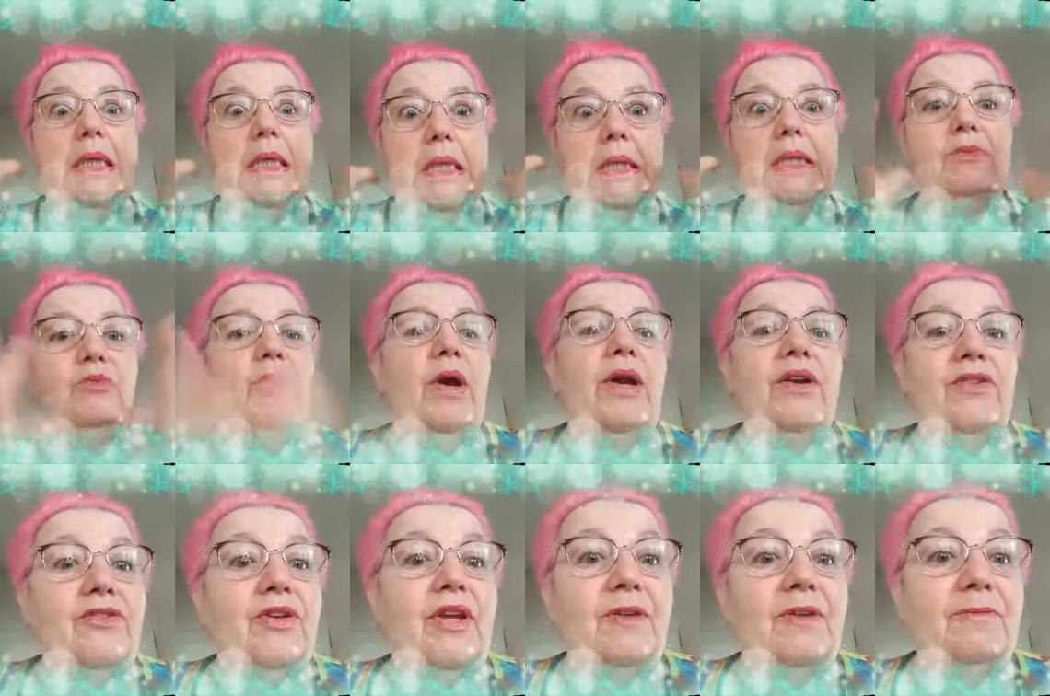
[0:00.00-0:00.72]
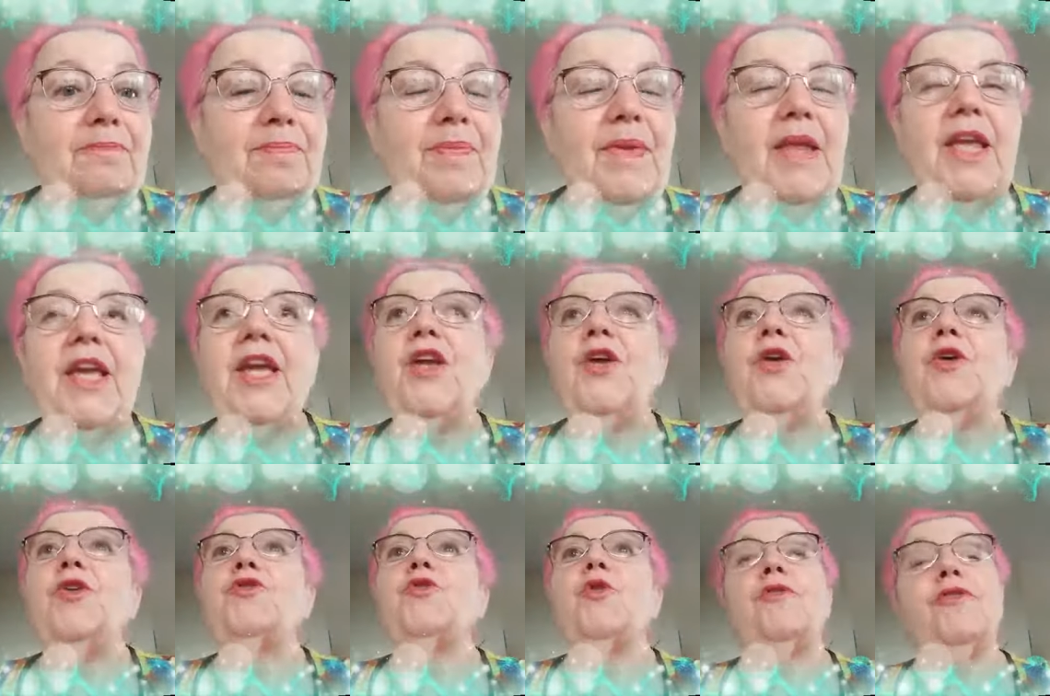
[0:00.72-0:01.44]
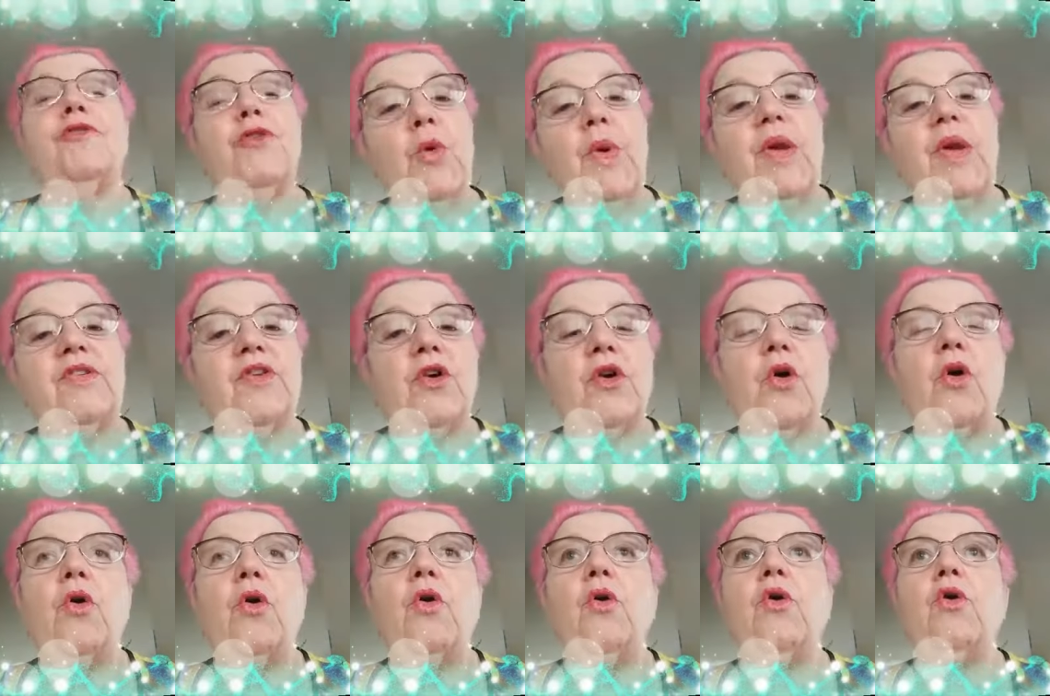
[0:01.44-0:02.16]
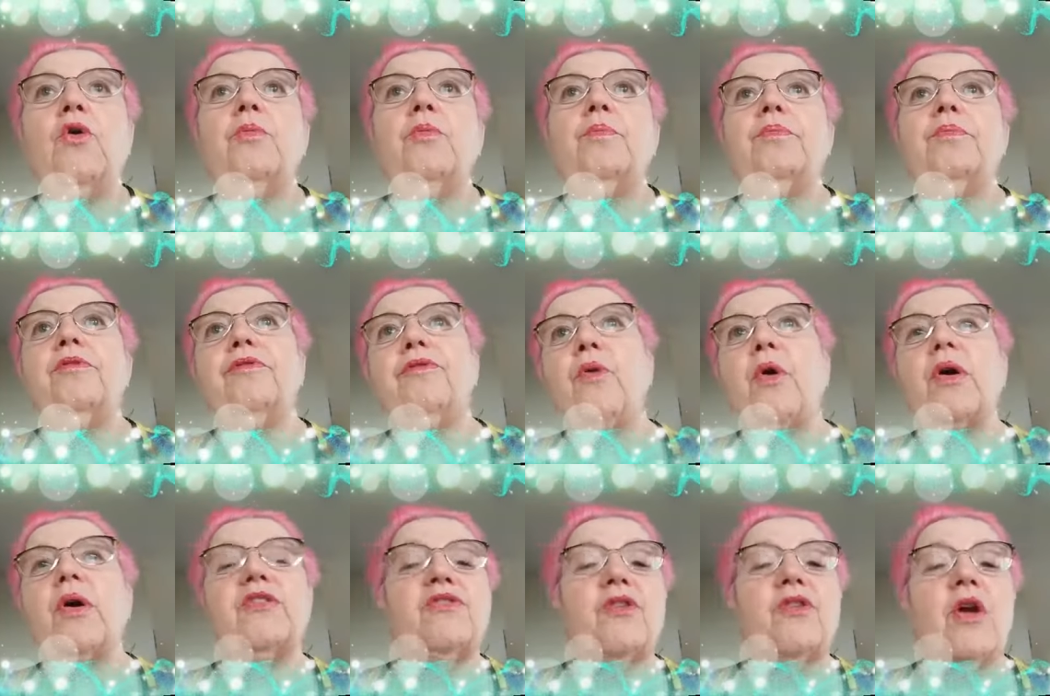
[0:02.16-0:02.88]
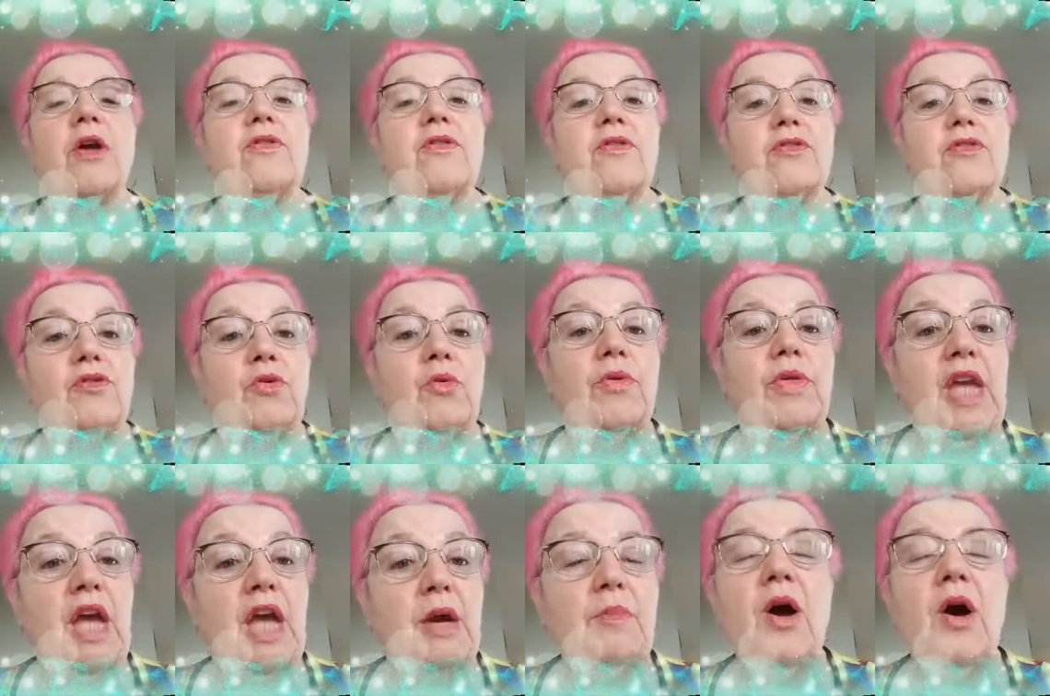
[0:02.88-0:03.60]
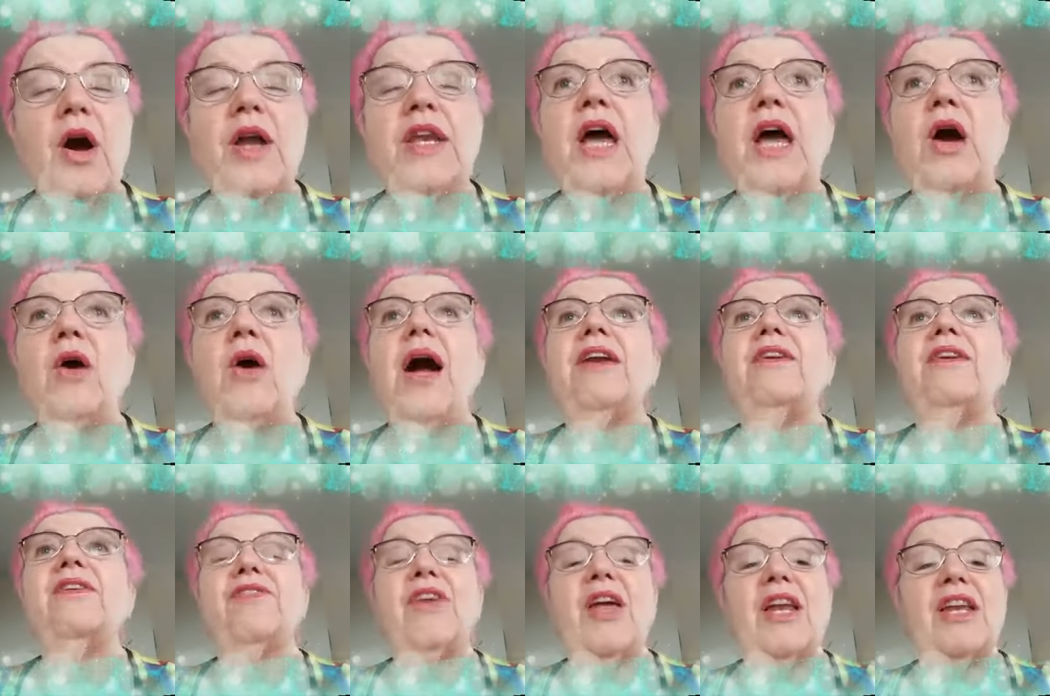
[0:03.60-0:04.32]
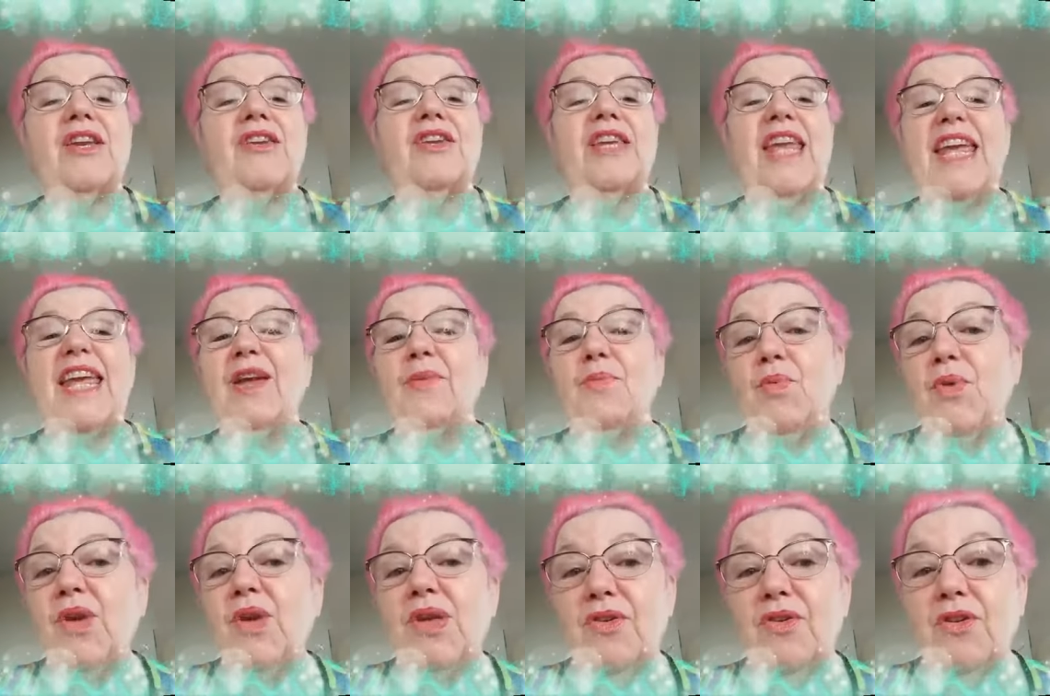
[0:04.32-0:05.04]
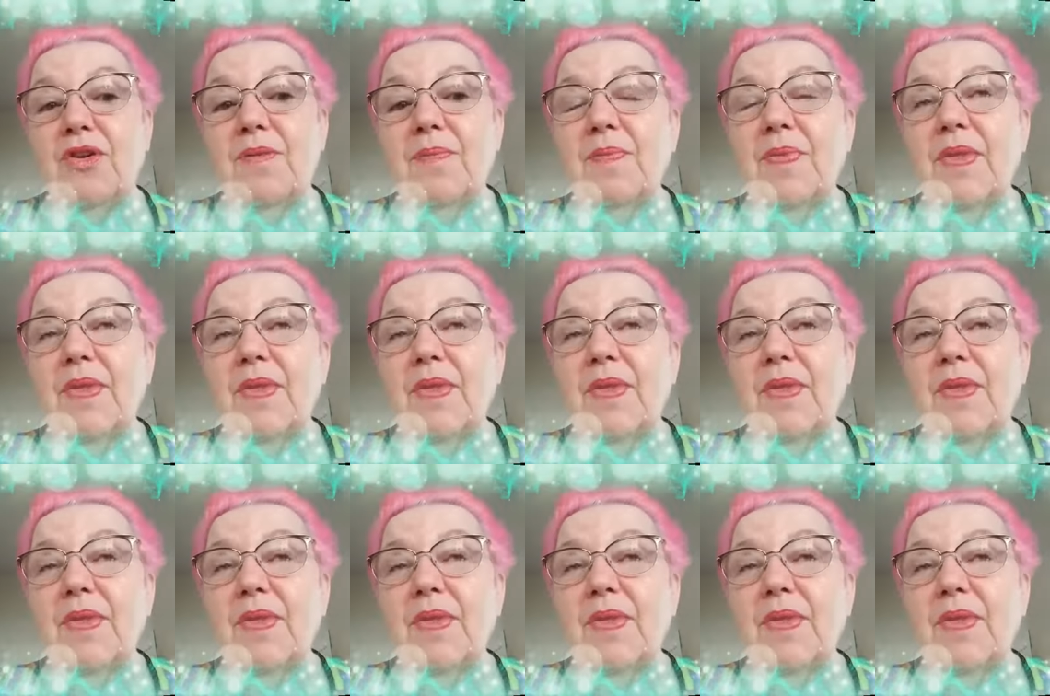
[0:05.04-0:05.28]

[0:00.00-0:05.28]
racing. So a few weeks ago, before I started this new thing I'm on now, I decided to take a breather